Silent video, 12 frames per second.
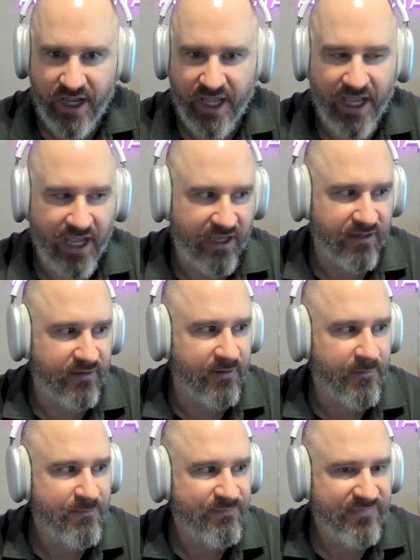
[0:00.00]

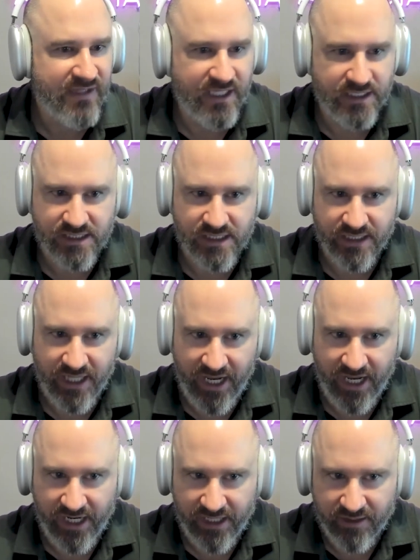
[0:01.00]
And is it
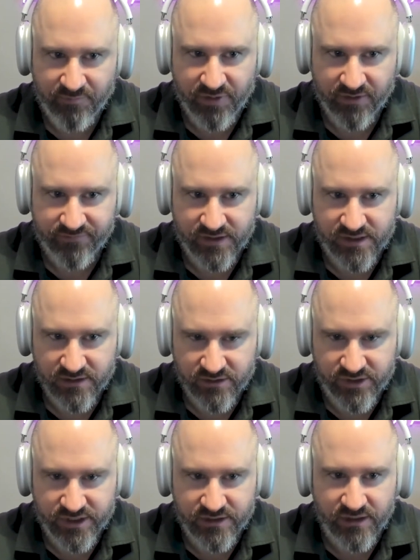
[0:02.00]
a perfect
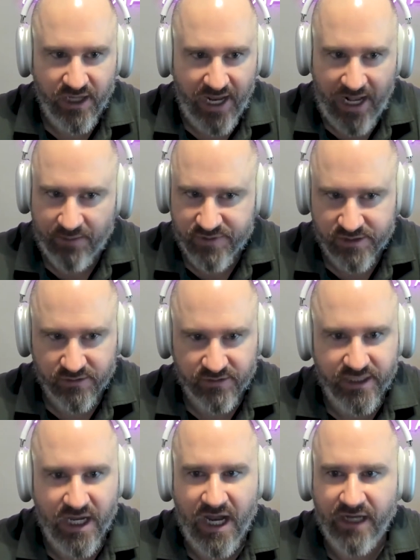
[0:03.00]
solution?
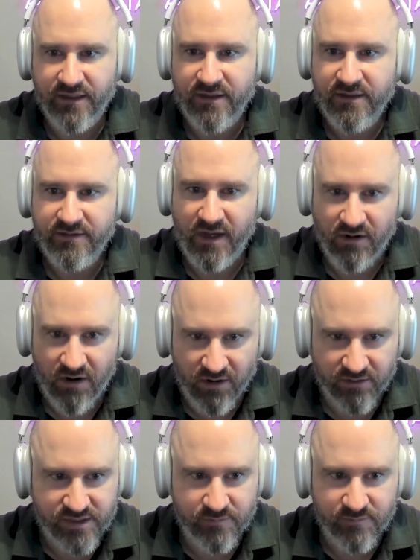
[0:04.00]
Absolutely not. There
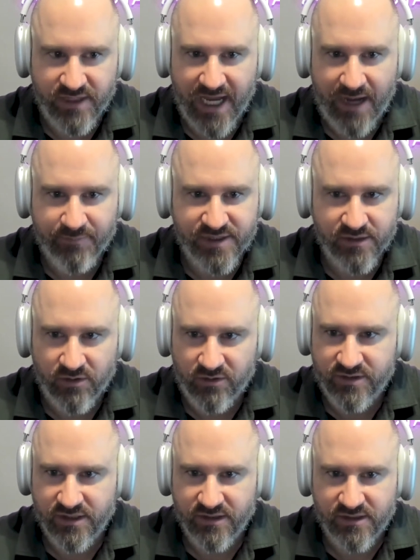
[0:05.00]
are some gaps and
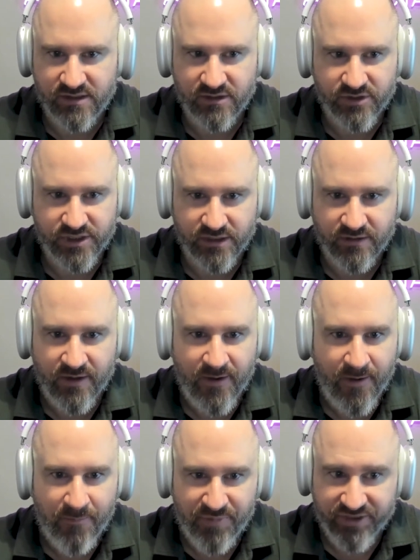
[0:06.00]
holes in the solution,
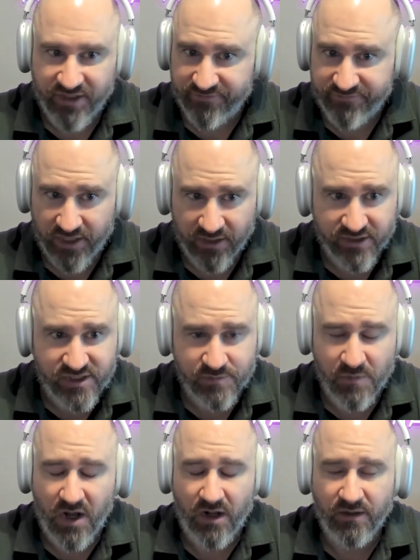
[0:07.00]
but they're very
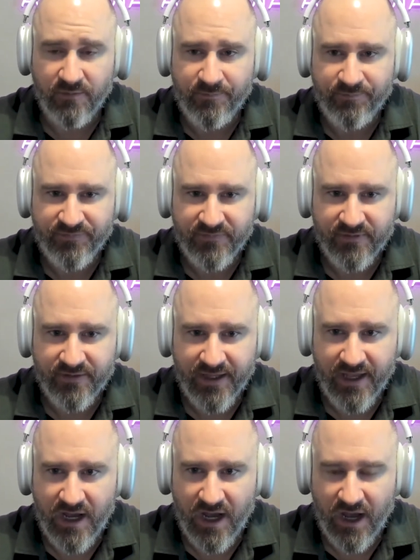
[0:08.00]
small.
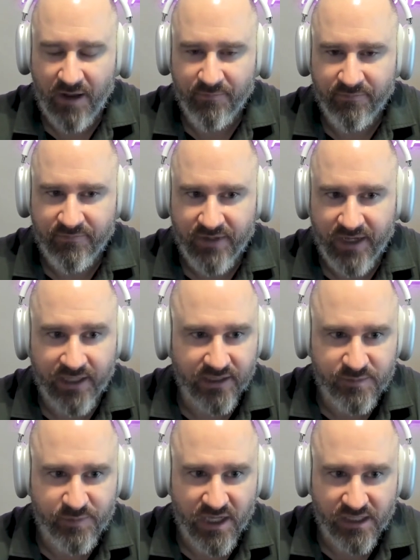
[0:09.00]
And
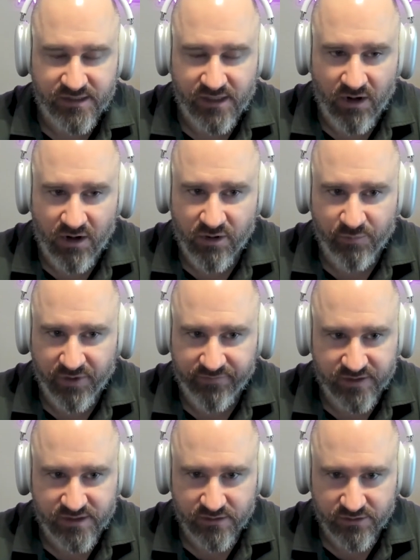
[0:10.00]
let's be honest, there are no
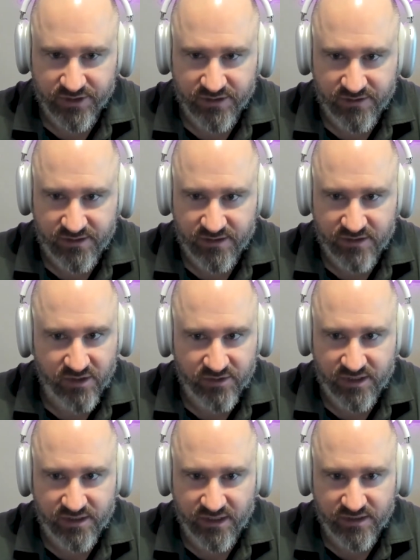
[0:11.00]
perfect solutions. There's no
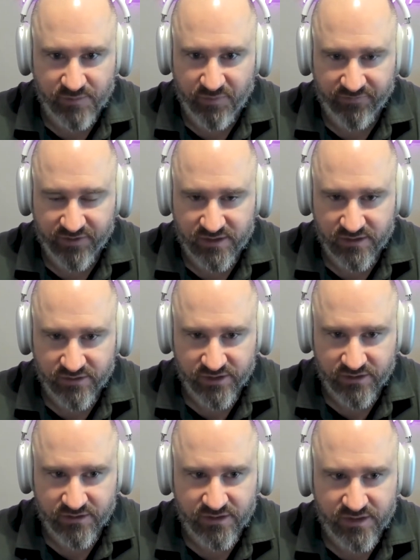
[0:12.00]
such thing as a perfect
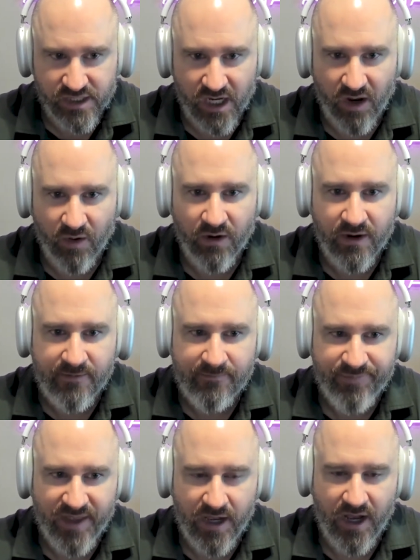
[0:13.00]
solution. So,
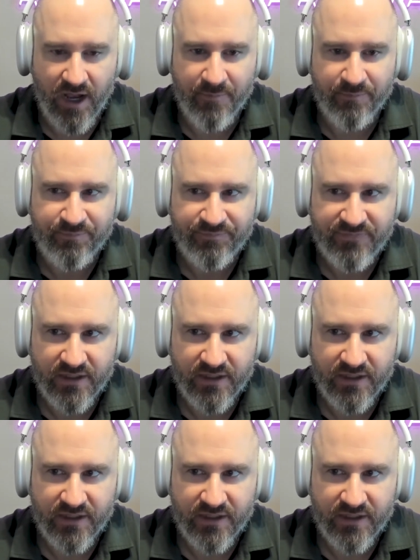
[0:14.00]
I